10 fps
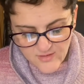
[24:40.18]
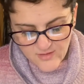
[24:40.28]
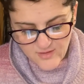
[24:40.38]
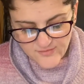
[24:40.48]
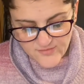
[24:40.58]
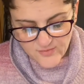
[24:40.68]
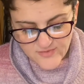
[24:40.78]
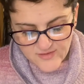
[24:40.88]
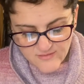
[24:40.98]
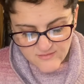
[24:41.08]
I'll start
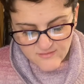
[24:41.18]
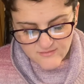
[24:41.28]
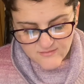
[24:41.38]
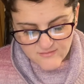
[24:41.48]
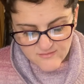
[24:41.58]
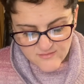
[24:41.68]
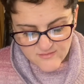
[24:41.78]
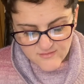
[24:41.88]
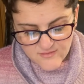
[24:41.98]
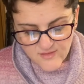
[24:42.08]
this.
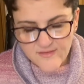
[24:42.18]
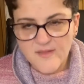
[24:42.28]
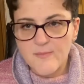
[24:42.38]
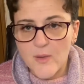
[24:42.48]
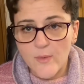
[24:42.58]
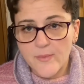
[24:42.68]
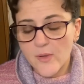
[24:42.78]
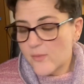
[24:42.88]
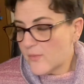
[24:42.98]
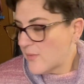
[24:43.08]
Cause that's my whip
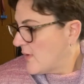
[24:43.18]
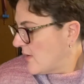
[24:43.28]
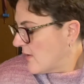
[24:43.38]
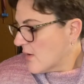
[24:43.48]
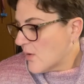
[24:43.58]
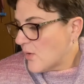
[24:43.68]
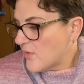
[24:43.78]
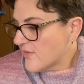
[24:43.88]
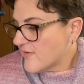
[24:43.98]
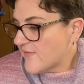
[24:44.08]

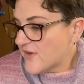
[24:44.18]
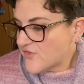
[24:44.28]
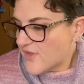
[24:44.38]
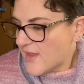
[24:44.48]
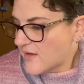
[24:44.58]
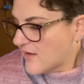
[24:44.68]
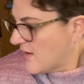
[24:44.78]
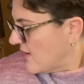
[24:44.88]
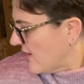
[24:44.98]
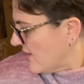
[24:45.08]
goals to finish that.
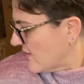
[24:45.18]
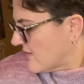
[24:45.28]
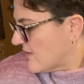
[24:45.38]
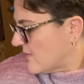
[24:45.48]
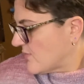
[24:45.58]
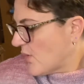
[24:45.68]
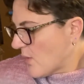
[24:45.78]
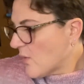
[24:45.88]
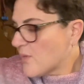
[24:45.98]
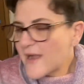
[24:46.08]
And I
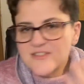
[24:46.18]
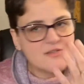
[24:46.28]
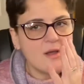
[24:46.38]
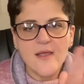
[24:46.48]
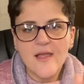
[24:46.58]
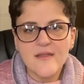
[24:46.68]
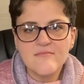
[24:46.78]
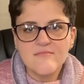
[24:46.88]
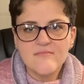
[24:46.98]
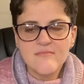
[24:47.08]
lied.
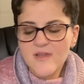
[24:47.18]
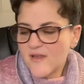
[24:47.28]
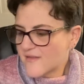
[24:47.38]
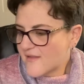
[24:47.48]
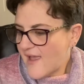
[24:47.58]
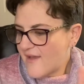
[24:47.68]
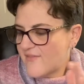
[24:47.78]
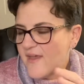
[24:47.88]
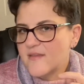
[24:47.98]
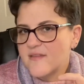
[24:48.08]
Because I have
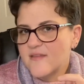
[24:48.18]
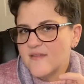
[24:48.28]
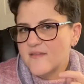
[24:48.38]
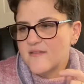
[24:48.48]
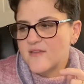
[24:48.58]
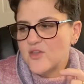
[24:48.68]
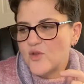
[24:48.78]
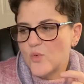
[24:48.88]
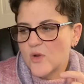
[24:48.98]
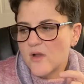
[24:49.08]
that to
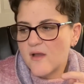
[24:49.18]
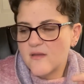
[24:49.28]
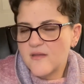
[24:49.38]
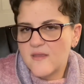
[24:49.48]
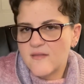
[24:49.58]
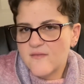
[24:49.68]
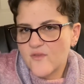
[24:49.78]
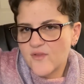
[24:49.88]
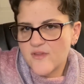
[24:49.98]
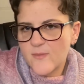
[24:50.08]
work on
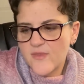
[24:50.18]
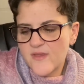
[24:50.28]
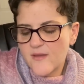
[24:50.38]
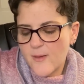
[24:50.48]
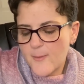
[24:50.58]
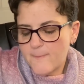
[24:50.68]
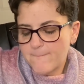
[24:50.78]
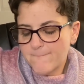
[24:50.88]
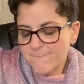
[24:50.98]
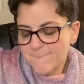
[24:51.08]
for some of the
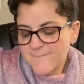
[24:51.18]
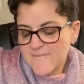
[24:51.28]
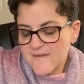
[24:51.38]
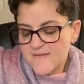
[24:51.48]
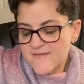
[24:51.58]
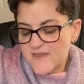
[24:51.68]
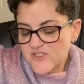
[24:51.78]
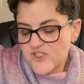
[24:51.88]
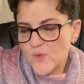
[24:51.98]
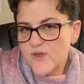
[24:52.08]

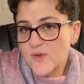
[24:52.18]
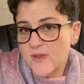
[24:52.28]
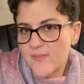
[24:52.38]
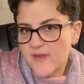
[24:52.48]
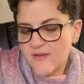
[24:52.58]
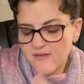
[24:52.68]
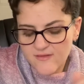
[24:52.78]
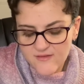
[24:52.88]
Stitch the Winter Olympics